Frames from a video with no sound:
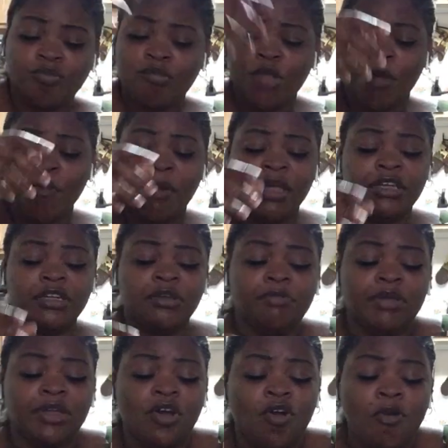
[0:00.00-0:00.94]
I'm making a
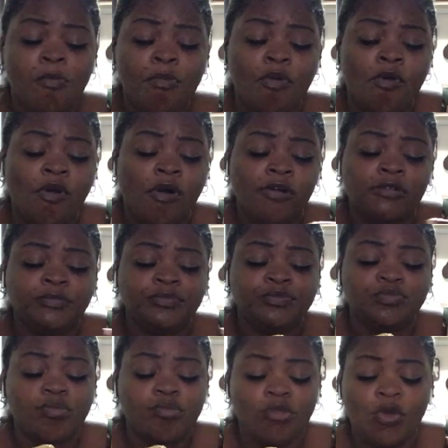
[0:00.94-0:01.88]
big old boil
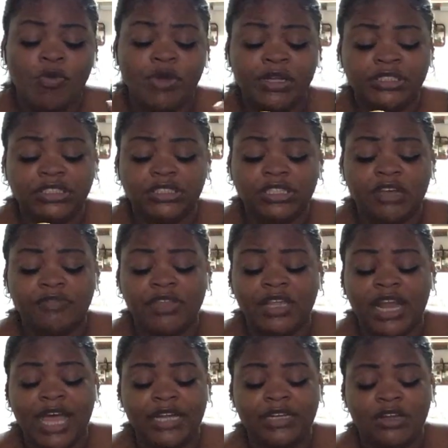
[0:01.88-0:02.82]
with the stuff
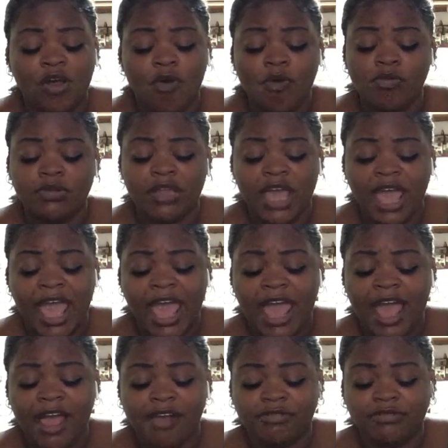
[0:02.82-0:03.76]
that I don't
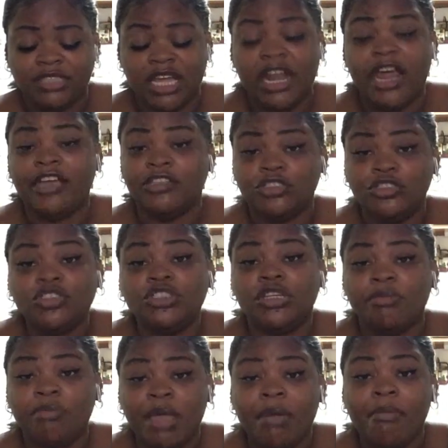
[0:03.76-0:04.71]
have that I usually
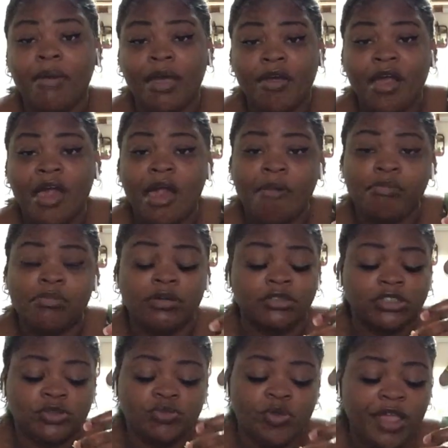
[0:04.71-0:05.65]
make my crab
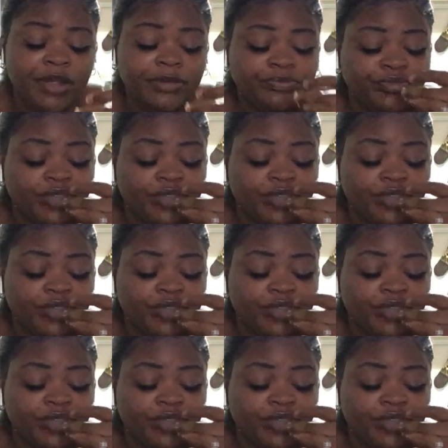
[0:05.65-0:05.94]
boils with.